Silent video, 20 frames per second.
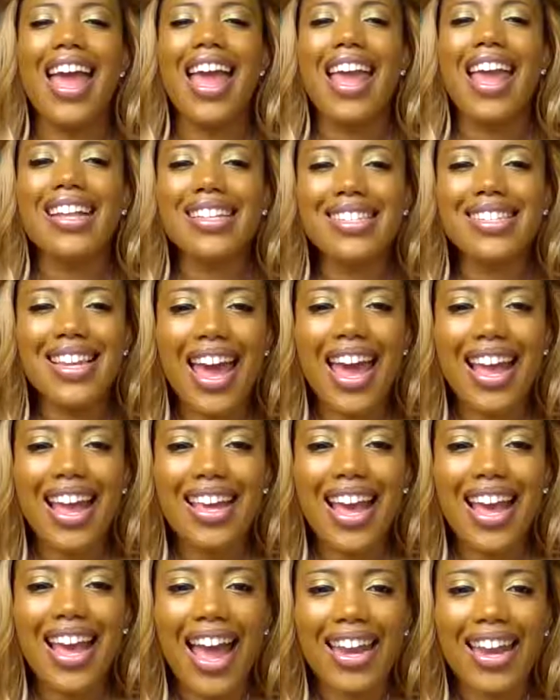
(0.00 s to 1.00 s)
Insight
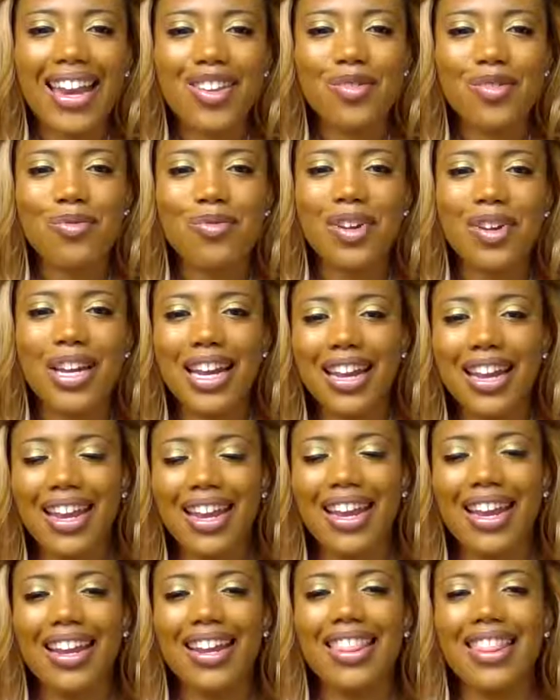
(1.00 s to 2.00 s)
Guidance reading.